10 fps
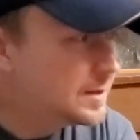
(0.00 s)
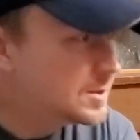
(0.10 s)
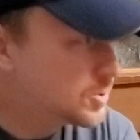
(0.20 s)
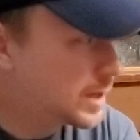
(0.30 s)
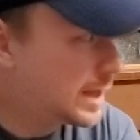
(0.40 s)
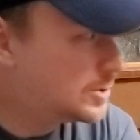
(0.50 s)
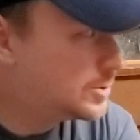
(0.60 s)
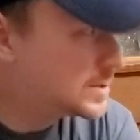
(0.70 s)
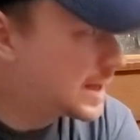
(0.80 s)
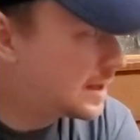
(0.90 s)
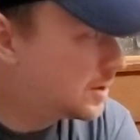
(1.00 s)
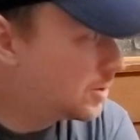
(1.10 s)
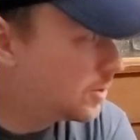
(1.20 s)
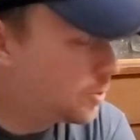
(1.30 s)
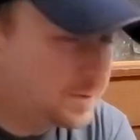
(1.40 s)
So what I'll do is I'll
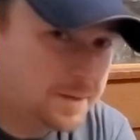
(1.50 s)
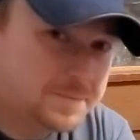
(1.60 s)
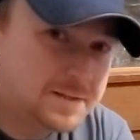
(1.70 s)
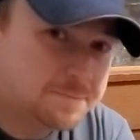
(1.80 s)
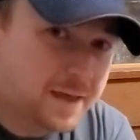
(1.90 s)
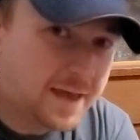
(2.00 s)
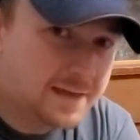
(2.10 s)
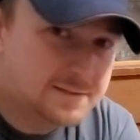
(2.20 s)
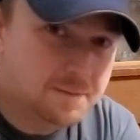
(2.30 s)
open up these bags,